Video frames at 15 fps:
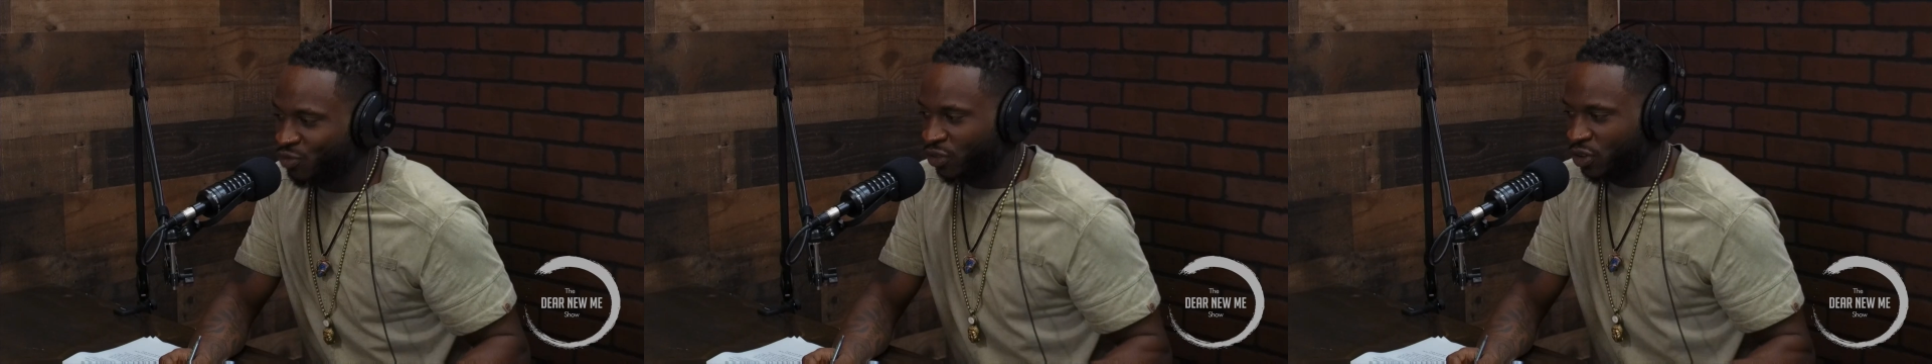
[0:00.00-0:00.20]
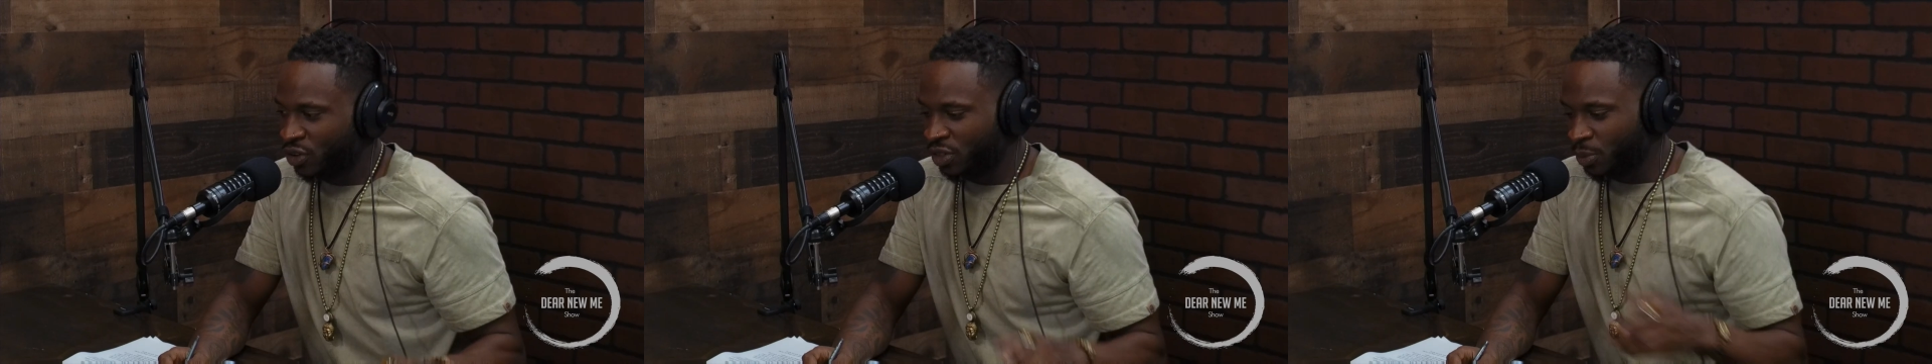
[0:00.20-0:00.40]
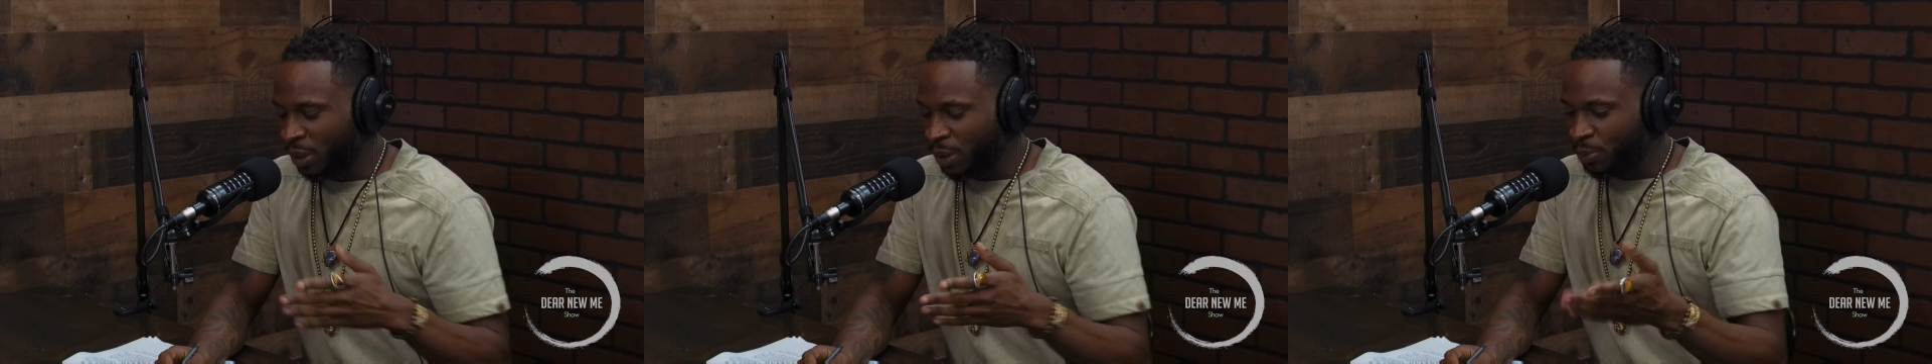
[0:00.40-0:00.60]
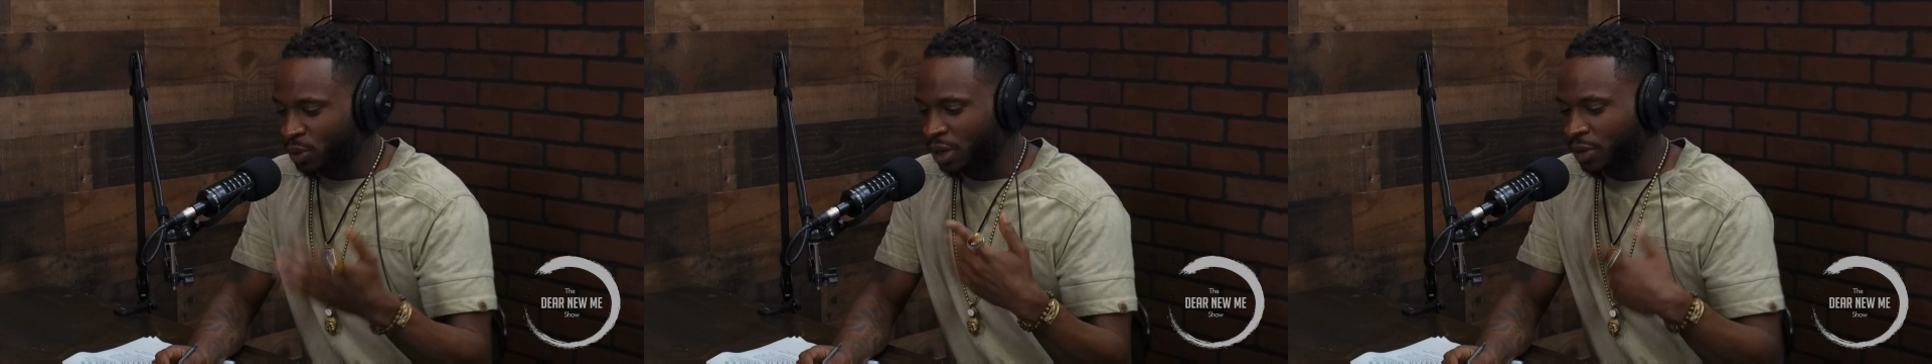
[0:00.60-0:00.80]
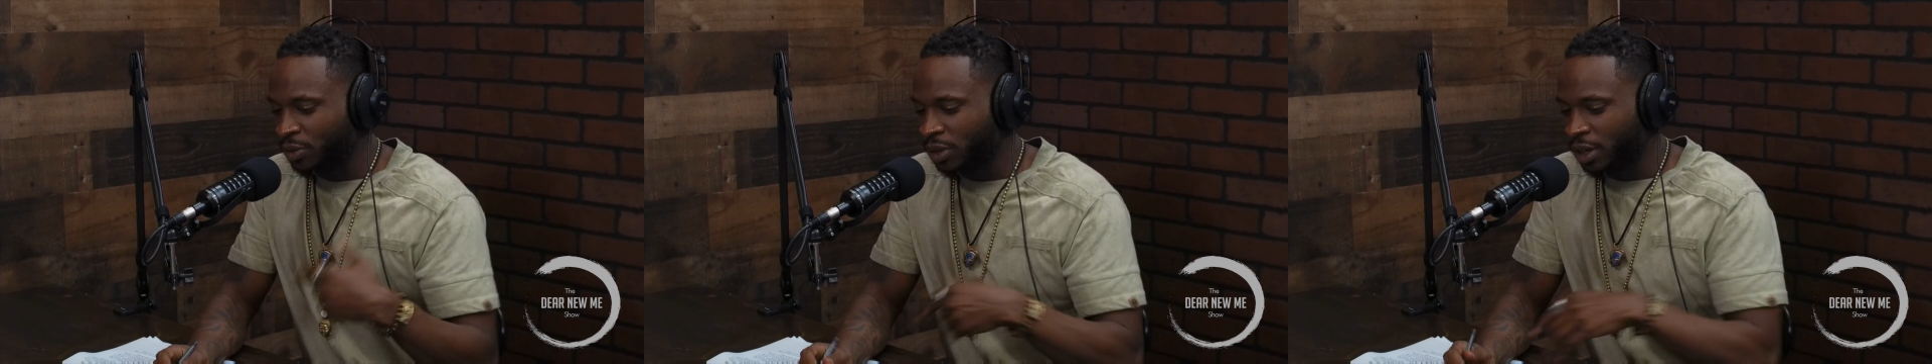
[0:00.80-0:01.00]
for the people out
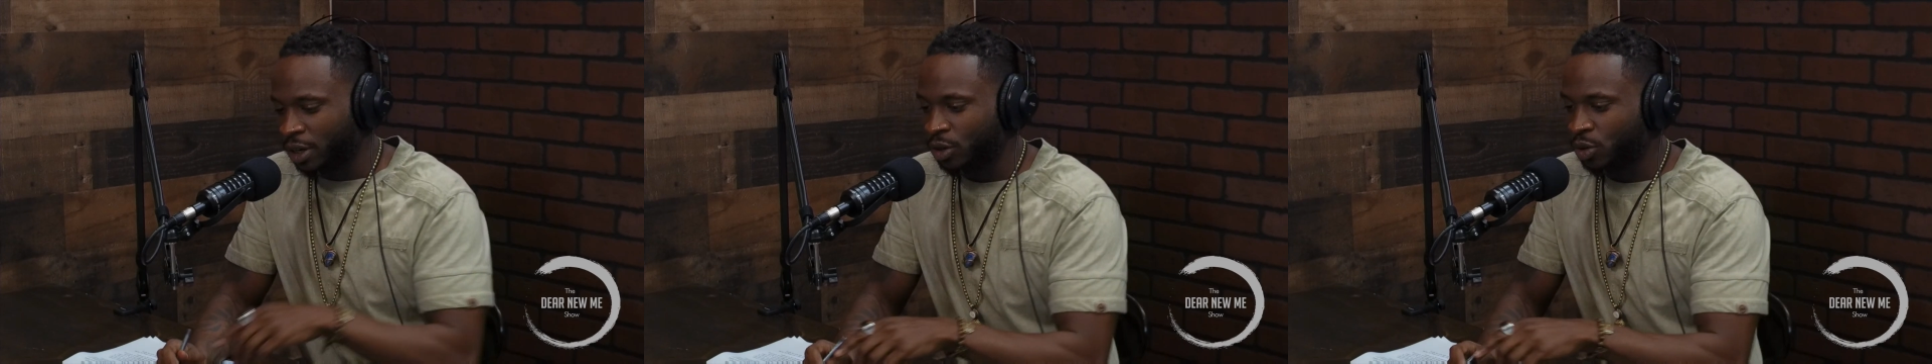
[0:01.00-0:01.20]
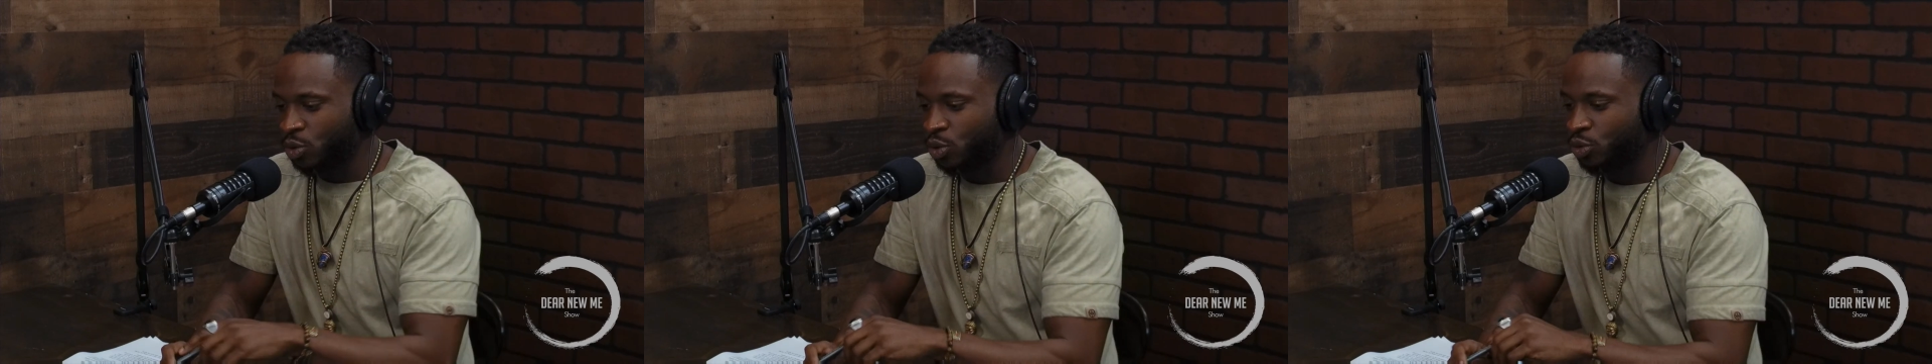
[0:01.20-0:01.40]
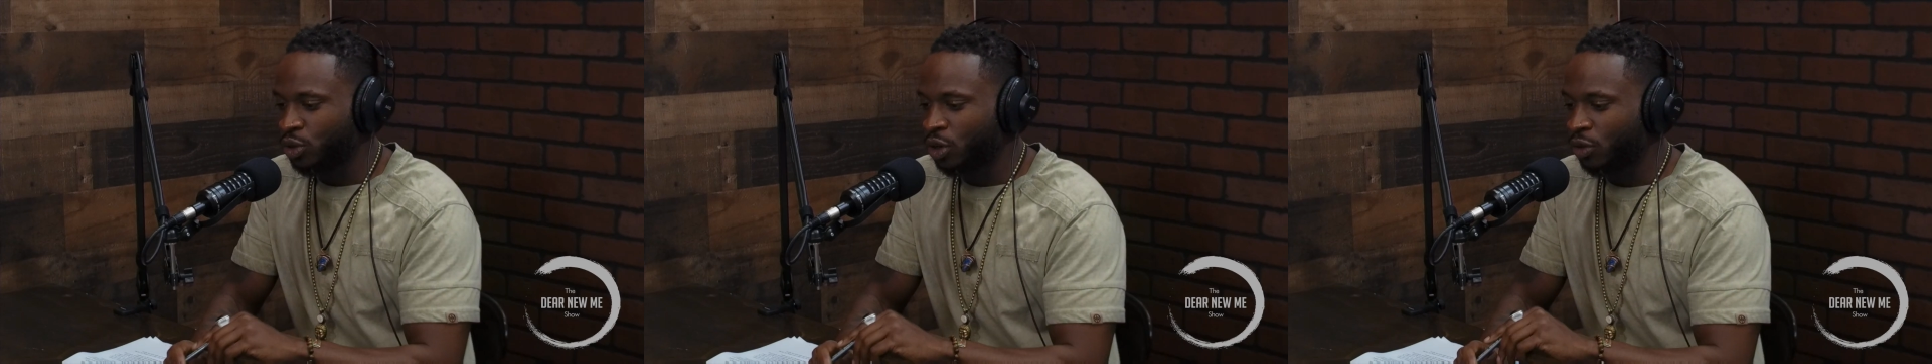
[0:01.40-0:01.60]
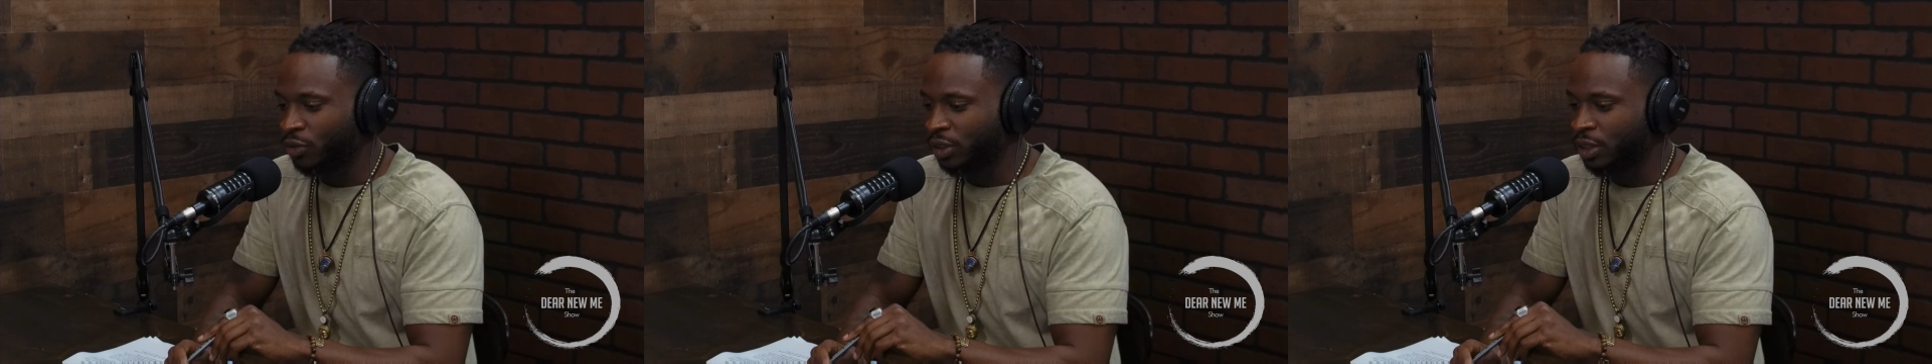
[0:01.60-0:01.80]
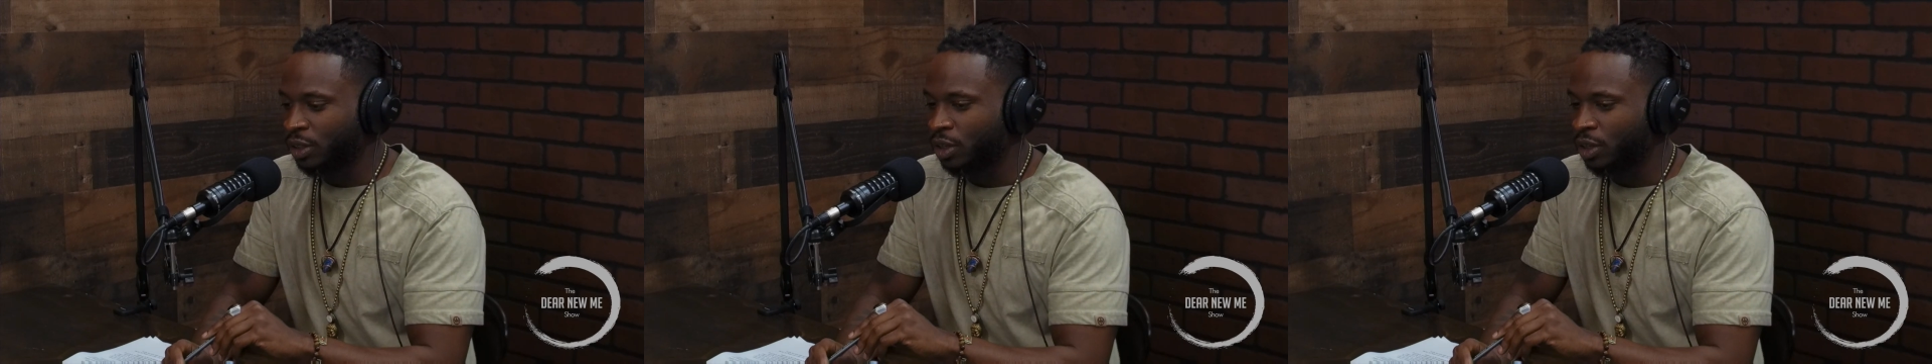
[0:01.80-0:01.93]
there who don't really know,